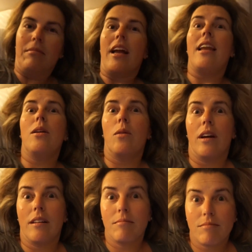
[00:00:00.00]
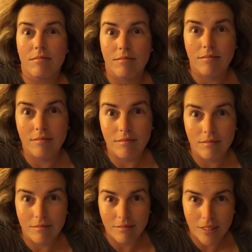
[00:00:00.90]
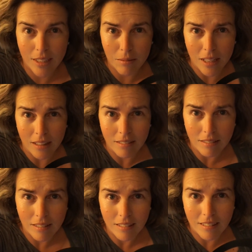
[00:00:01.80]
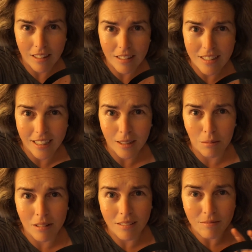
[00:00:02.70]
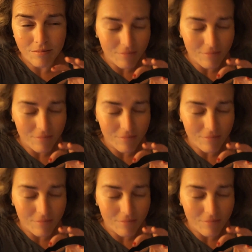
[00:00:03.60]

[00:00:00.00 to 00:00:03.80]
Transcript: Anyway. Look at me. I look terrible.